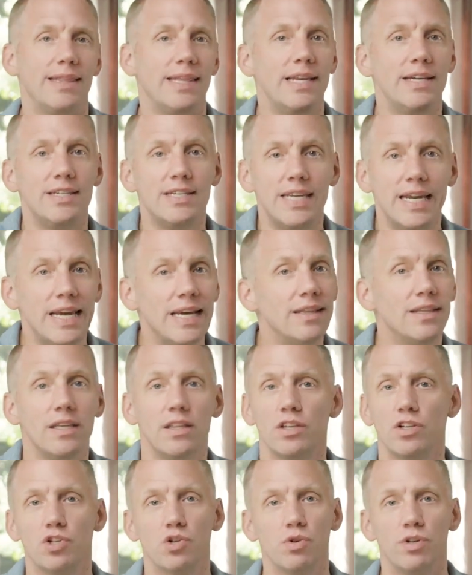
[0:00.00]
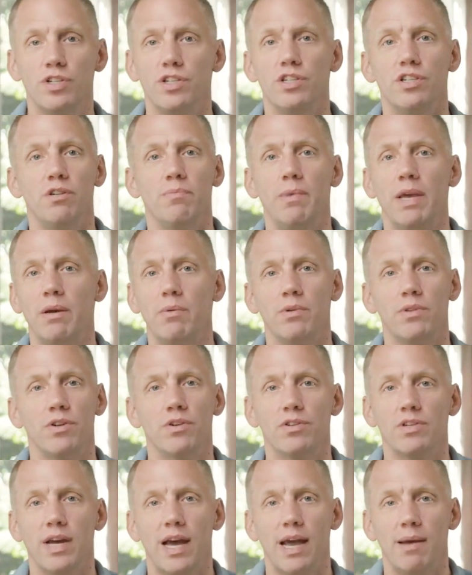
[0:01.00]
and then daily, the choices you make with
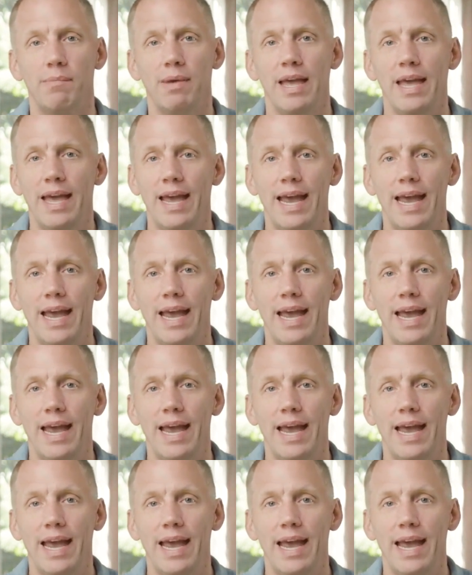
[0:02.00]
your time